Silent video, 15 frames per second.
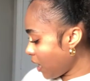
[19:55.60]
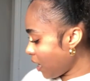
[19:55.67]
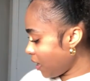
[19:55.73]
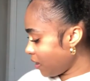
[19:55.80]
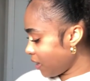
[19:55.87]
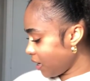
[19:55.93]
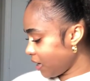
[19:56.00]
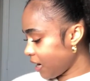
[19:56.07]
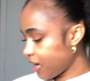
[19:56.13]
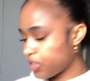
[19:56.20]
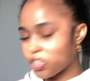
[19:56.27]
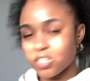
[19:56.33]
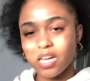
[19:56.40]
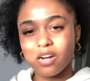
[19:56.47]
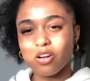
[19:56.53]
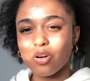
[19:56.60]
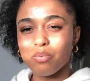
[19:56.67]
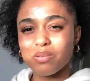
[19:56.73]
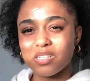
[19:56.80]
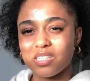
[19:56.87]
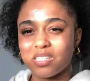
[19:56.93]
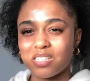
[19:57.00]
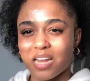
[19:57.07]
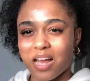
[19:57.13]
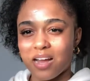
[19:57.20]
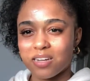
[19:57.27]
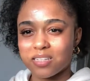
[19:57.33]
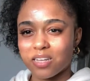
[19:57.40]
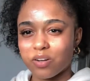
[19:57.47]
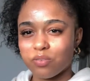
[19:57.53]
And then I just got a whole bunch of
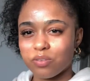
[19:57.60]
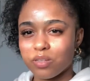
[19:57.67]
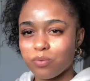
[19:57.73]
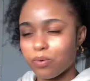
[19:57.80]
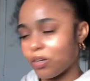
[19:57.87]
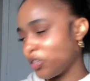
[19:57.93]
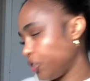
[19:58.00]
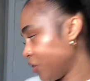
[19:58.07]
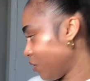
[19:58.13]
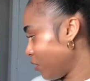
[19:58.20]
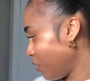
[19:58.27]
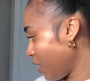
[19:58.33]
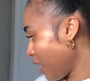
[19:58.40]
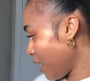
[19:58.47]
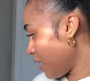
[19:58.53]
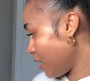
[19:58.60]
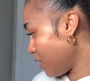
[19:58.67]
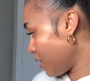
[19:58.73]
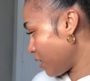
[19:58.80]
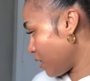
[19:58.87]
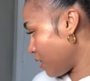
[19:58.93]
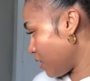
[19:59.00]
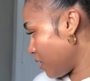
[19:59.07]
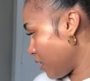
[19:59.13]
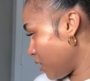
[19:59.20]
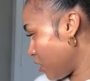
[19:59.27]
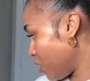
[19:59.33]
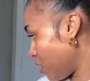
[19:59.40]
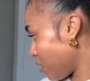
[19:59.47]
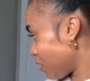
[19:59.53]
snacks. I don't really want to show you guys because
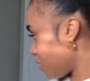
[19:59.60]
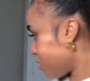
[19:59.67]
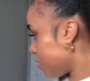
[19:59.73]
it's just...